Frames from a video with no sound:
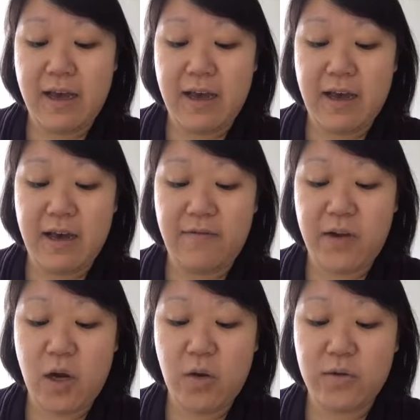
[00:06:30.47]

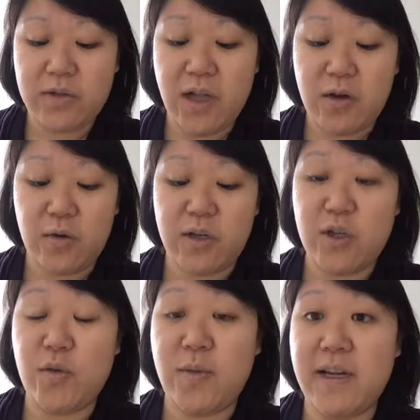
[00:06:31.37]
Videos longer than
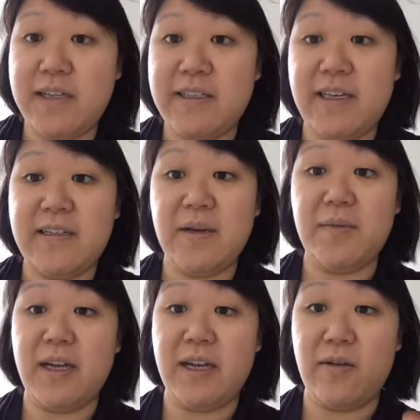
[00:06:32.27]
2 minutes end
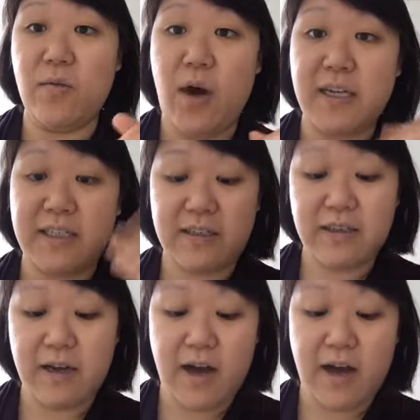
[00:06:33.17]
up getting watched,